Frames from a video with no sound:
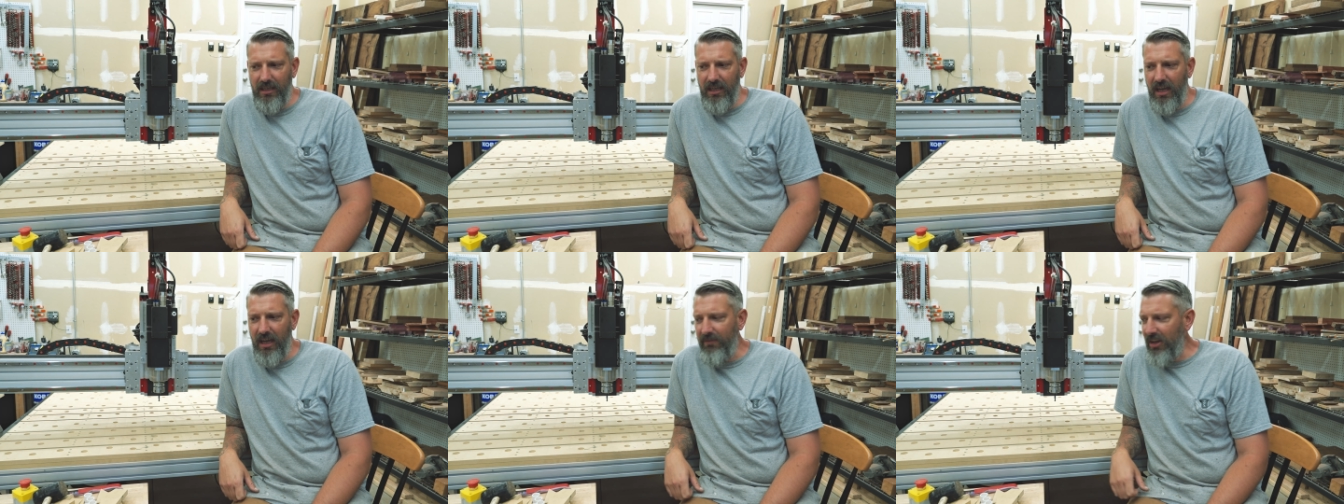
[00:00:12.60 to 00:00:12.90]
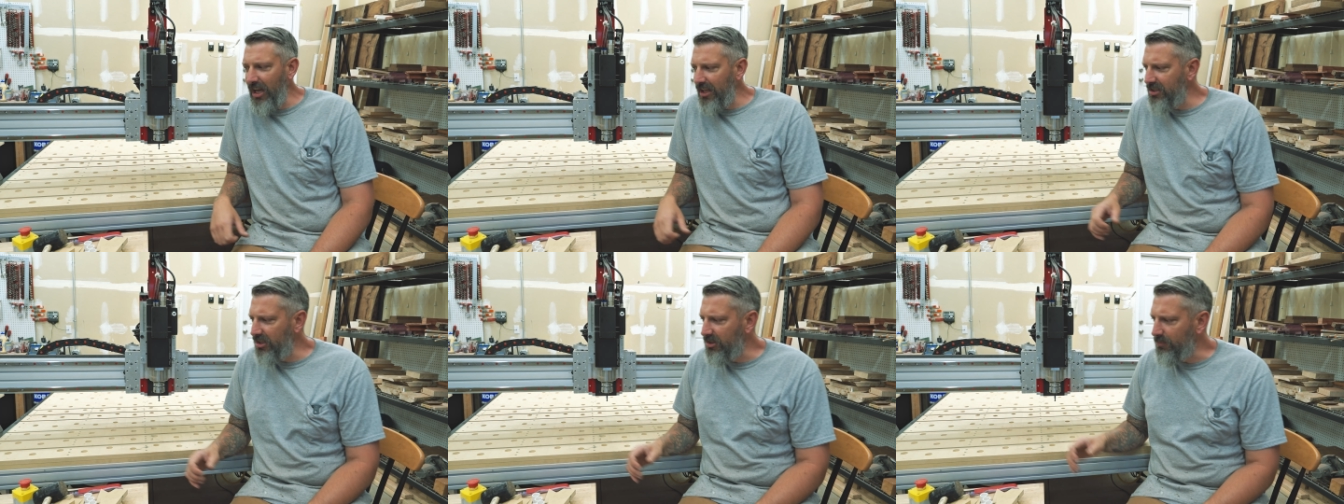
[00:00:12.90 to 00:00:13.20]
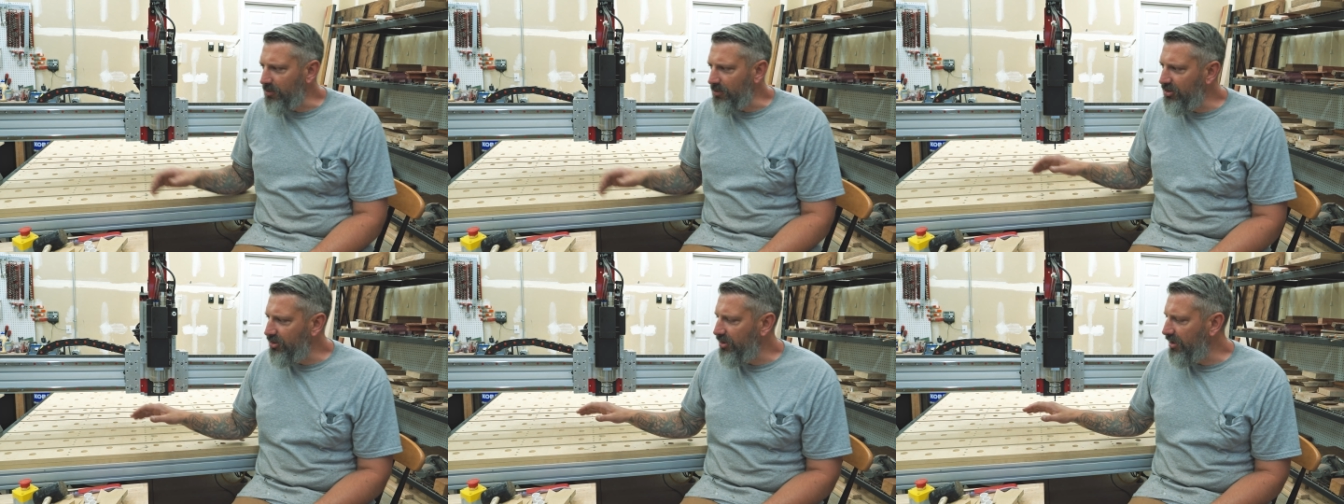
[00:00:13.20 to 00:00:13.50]
I've had this
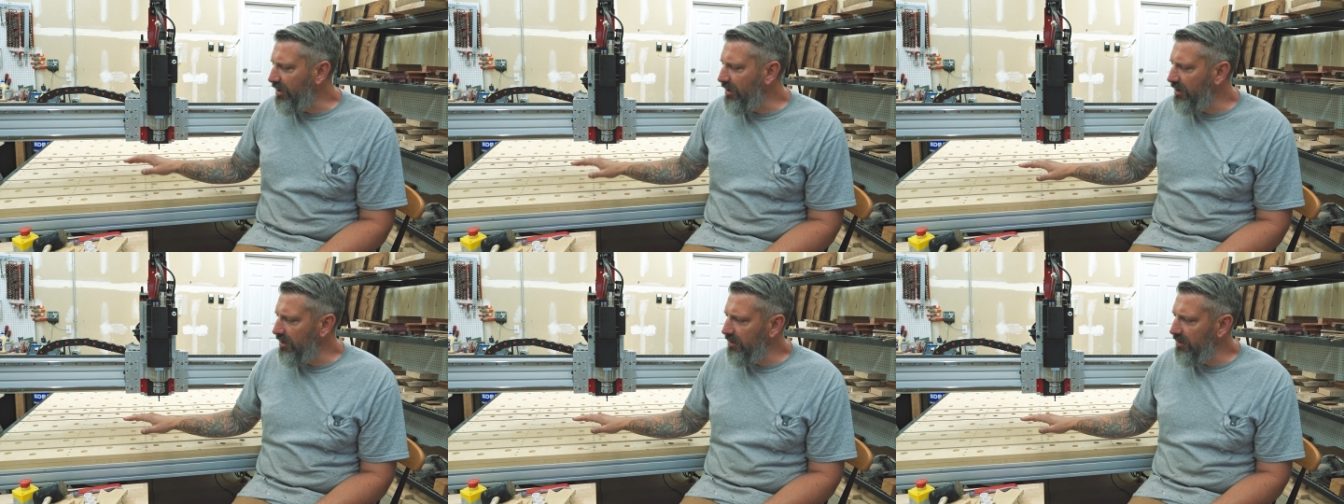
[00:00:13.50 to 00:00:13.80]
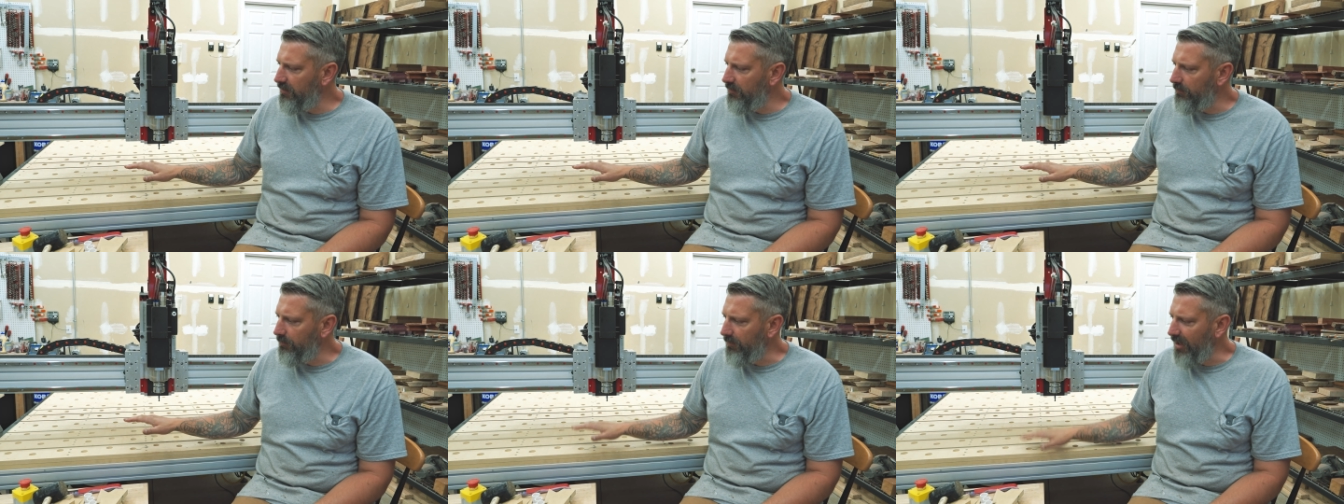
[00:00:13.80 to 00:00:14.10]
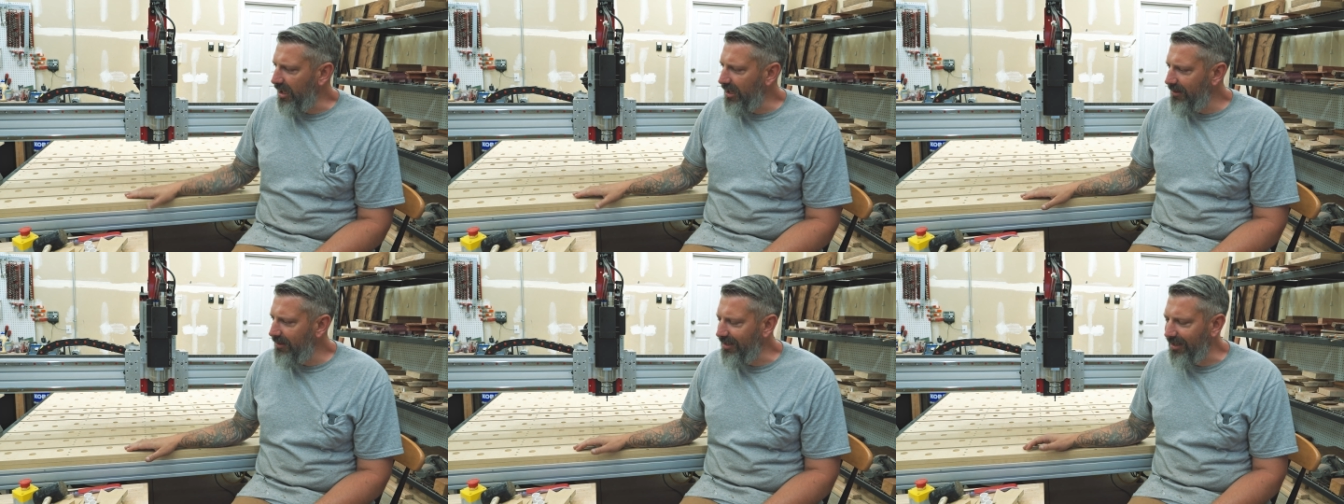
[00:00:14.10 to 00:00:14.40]
machine,
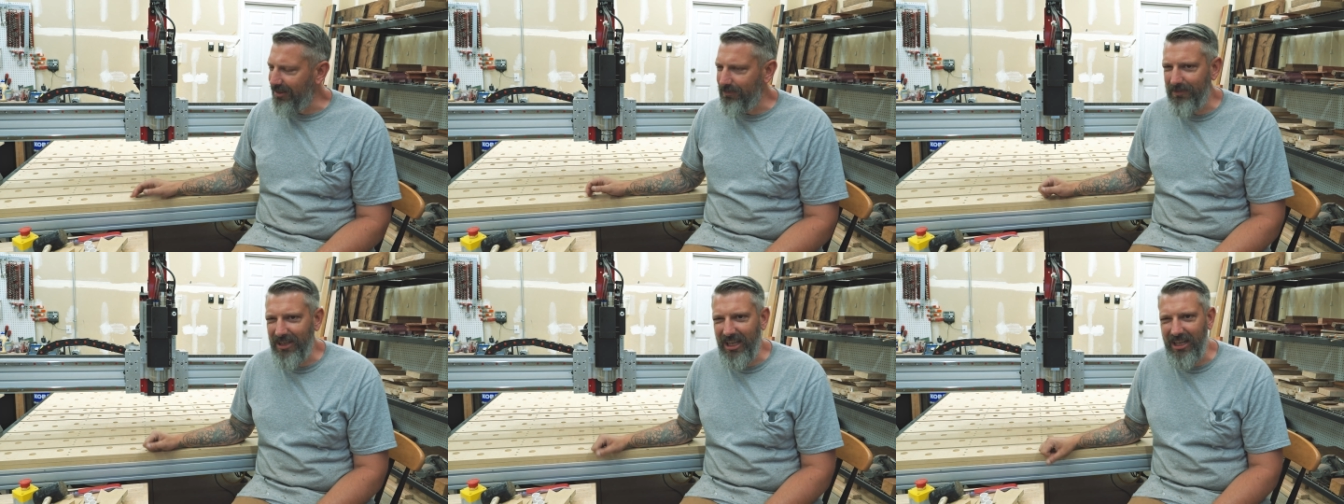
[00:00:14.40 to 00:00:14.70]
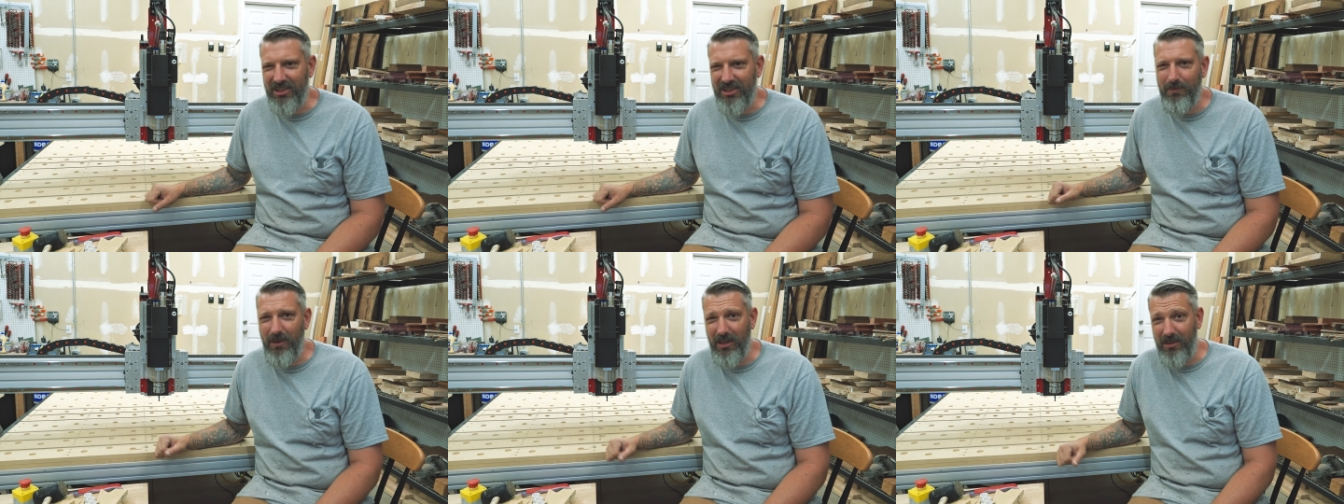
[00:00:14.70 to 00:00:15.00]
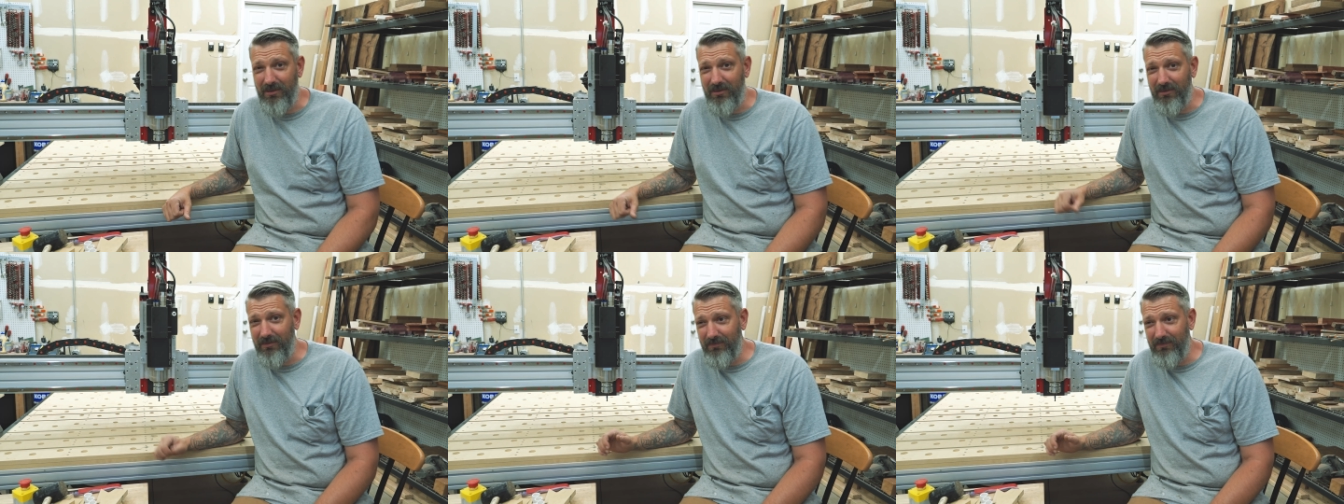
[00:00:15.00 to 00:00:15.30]
man, I
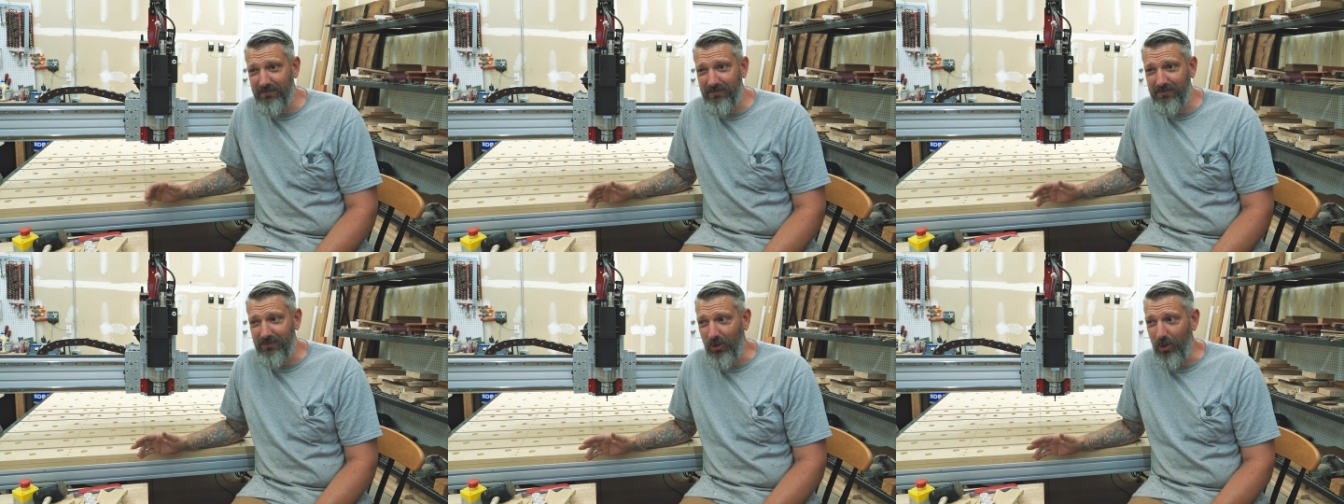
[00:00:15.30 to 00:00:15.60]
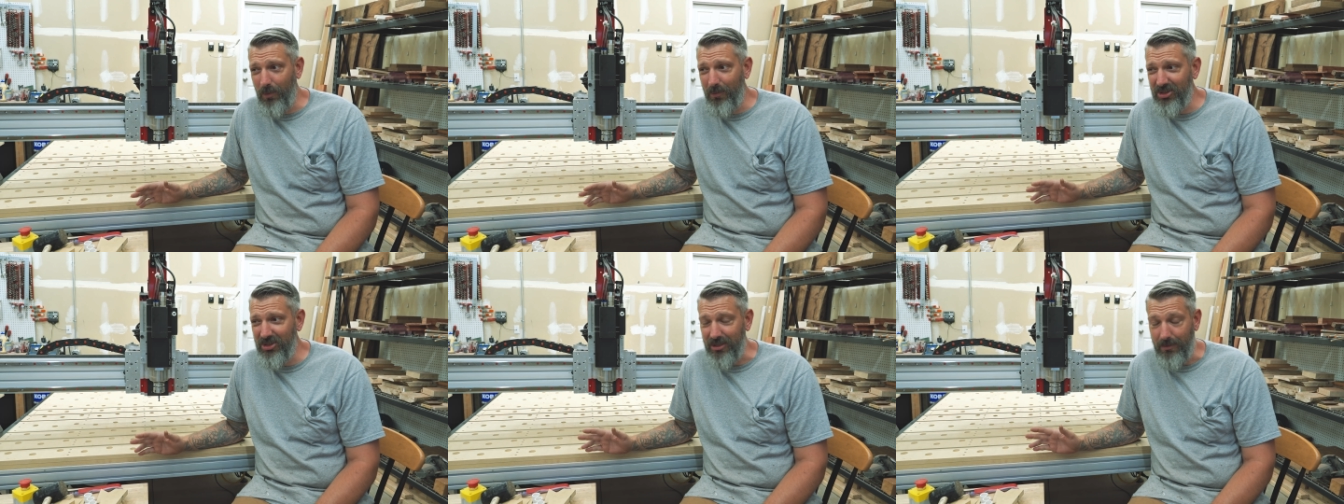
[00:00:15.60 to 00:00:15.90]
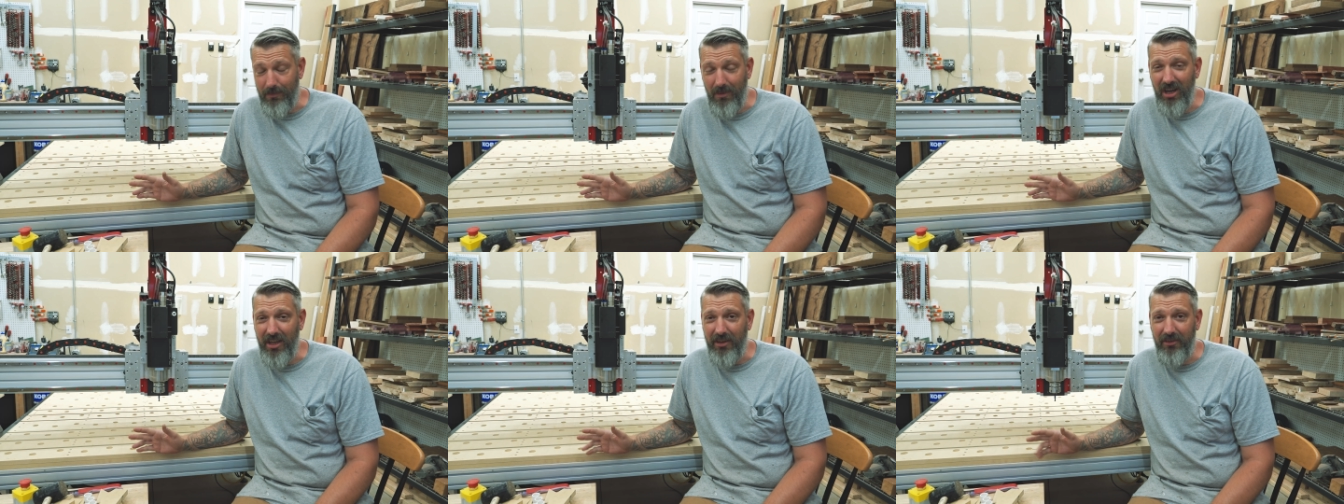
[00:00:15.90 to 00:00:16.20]
spent almost a
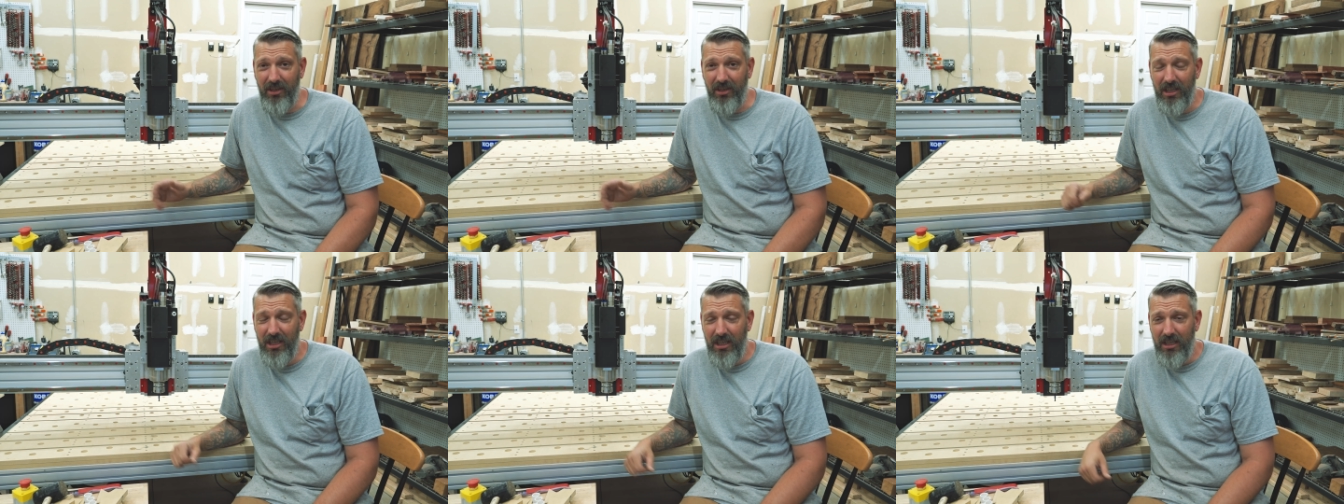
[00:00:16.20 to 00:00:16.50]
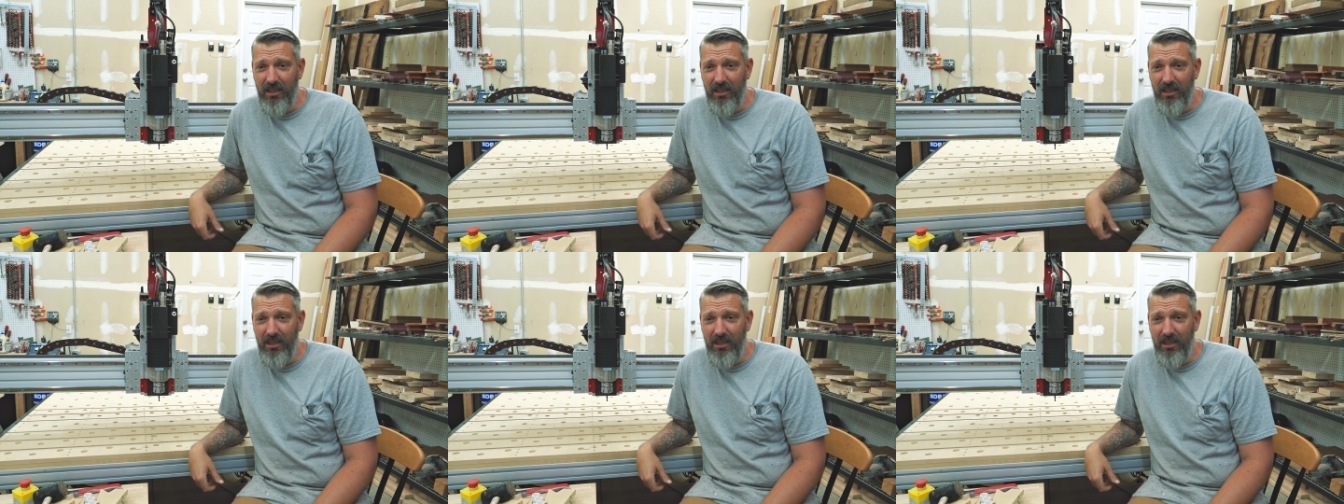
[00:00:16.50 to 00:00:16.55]
month.